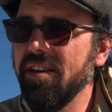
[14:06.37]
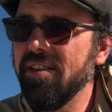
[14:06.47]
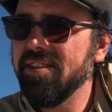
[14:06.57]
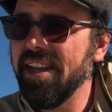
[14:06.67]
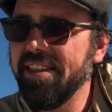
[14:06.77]

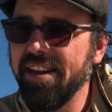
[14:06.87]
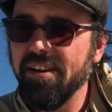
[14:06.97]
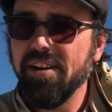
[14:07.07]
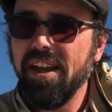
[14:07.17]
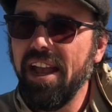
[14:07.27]
site
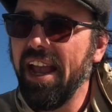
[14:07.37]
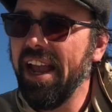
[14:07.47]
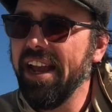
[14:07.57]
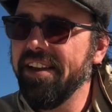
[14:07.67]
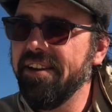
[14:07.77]
there.
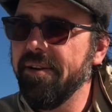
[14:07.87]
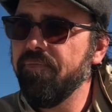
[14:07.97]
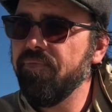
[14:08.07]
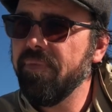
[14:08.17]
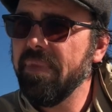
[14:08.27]
And
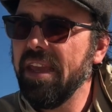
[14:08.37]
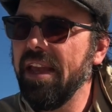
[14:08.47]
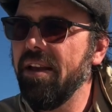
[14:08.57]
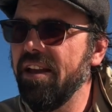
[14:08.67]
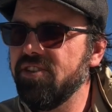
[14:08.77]

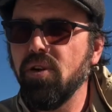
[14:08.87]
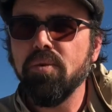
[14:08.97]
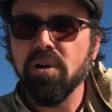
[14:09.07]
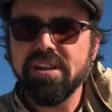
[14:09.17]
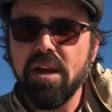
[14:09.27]
so it
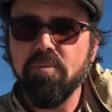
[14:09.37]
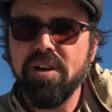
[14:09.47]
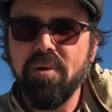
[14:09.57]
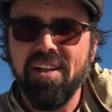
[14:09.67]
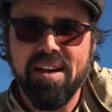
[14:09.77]
worked out pretty well.